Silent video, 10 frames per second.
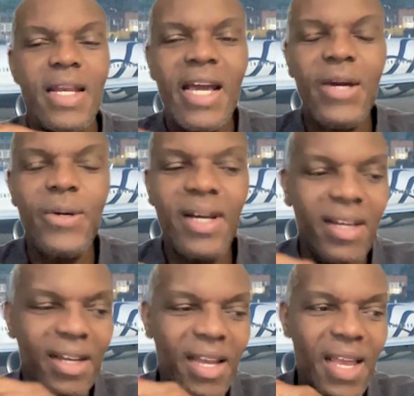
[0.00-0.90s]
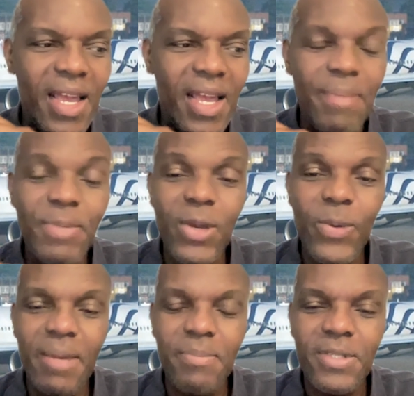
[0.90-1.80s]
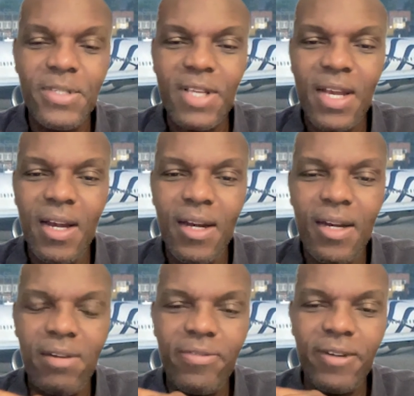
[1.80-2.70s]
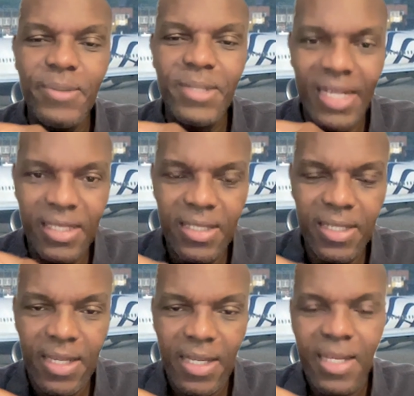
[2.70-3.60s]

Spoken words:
Now, MQMs are from Delta.